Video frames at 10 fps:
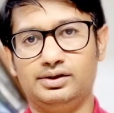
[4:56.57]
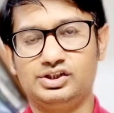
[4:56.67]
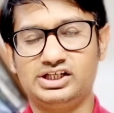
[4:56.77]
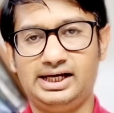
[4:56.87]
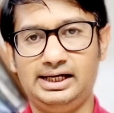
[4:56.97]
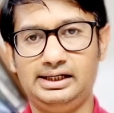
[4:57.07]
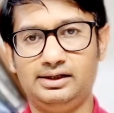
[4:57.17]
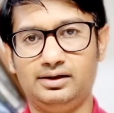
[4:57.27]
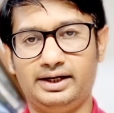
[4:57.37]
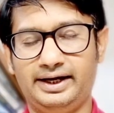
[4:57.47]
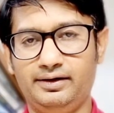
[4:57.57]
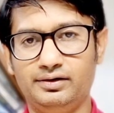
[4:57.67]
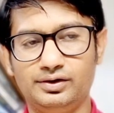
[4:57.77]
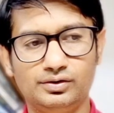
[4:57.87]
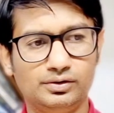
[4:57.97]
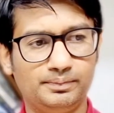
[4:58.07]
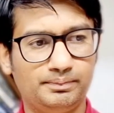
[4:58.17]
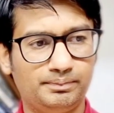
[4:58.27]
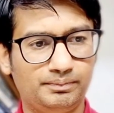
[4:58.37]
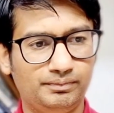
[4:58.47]
Child, and
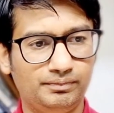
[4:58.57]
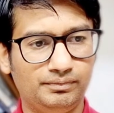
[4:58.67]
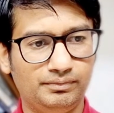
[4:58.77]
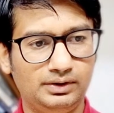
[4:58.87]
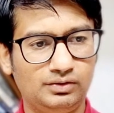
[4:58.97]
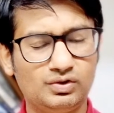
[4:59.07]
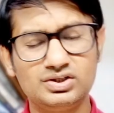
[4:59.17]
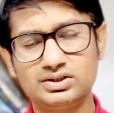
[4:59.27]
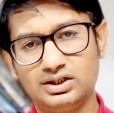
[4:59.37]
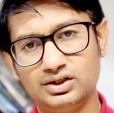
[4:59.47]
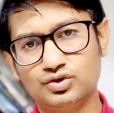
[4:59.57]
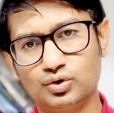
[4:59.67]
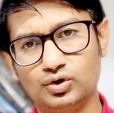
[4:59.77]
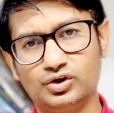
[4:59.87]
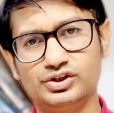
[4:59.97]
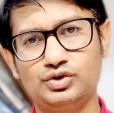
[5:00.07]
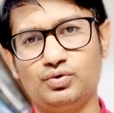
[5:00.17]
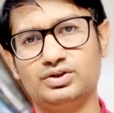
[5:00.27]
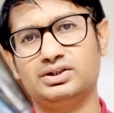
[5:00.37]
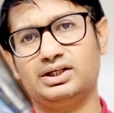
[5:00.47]
it was a sonologist
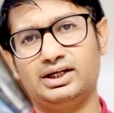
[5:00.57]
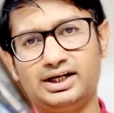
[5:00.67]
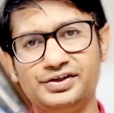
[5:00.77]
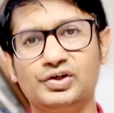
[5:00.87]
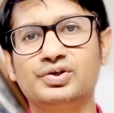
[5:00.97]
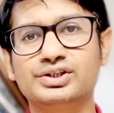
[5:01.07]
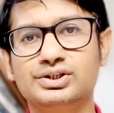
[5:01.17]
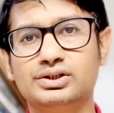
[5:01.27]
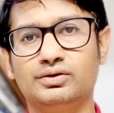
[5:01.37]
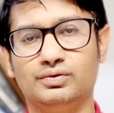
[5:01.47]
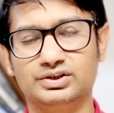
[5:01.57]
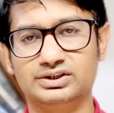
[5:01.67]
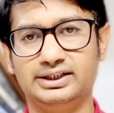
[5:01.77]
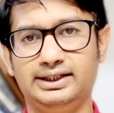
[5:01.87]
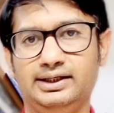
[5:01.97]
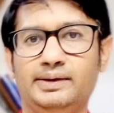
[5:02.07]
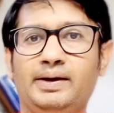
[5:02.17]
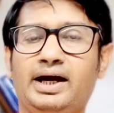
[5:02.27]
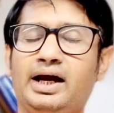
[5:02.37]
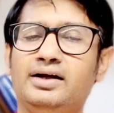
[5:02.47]
was there, cardiologist was there,
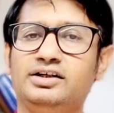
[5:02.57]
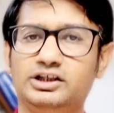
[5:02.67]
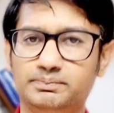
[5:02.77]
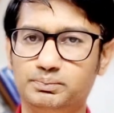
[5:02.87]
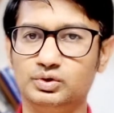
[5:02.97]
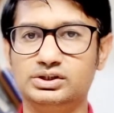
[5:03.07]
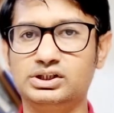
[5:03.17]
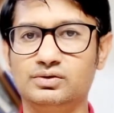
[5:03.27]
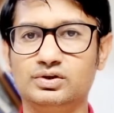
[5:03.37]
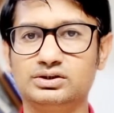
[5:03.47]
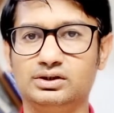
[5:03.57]
and tip position was